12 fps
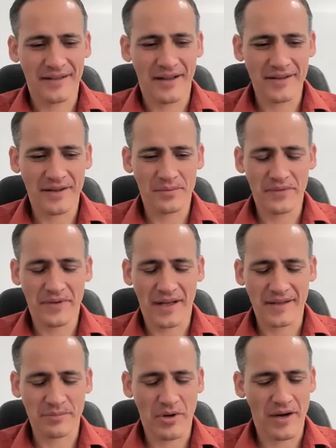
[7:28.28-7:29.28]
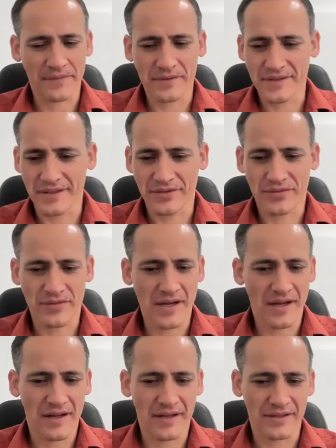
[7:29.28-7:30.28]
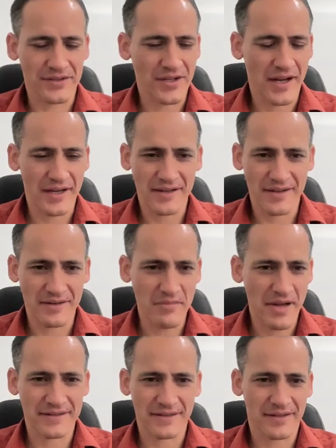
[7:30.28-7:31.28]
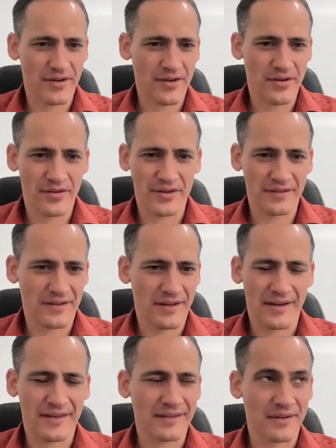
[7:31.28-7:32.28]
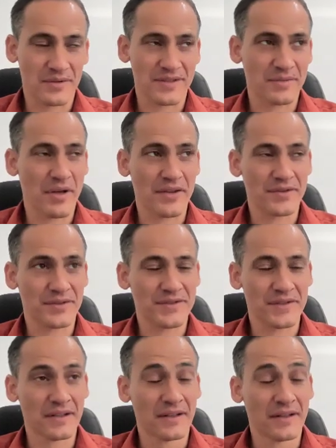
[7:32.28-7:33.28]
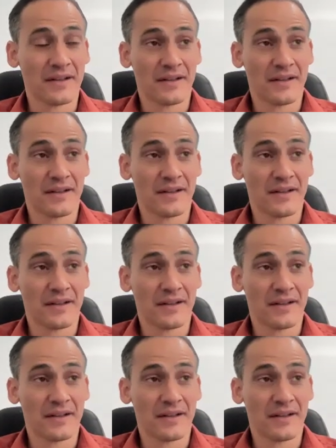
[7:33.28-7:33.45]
honey, we've got some offers in Korea and China and Mexico, and I think there were some others, and